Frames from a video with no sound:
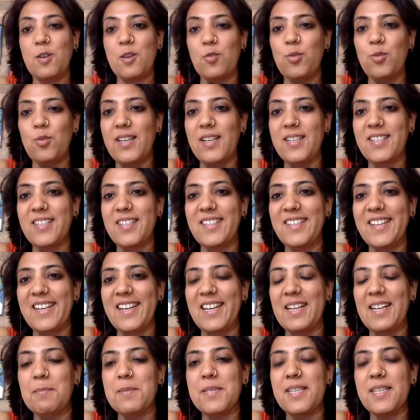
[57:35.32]
That really
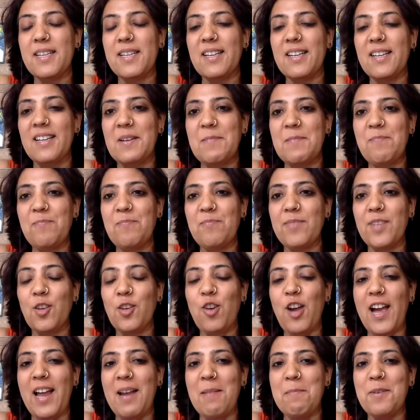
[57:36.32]
helps. You
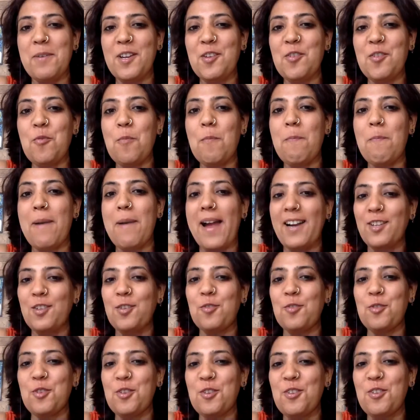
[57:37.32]
know, I'll bring you back
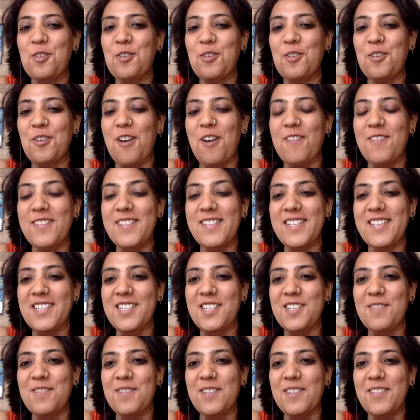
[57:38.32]
to the
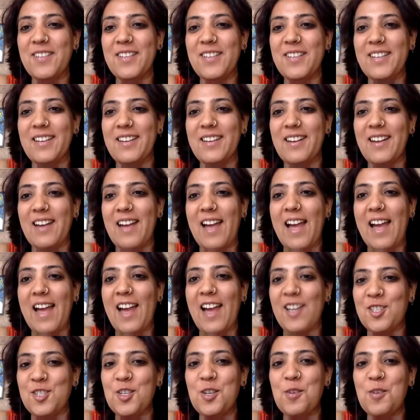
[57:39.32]
conversation we were
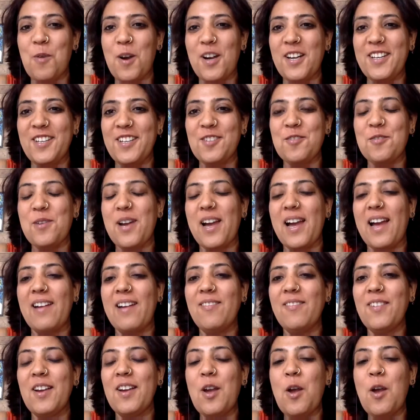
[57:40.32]
actually wanting to
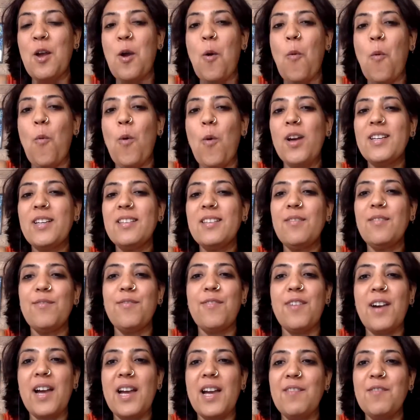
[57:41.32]
have. What are the
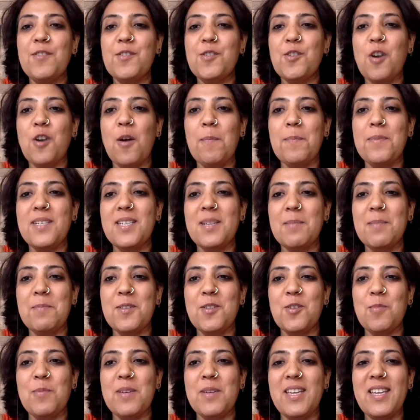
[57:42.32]
5 top
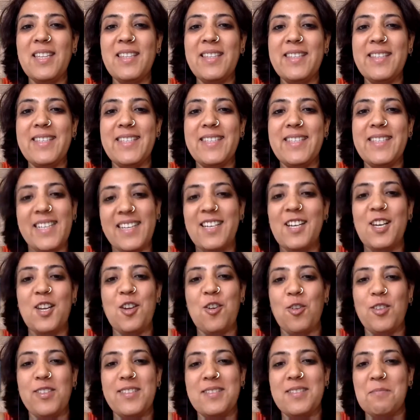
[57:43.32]
tips to be insanely
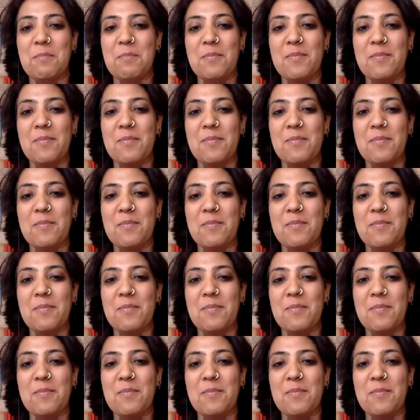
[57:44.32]
awesome?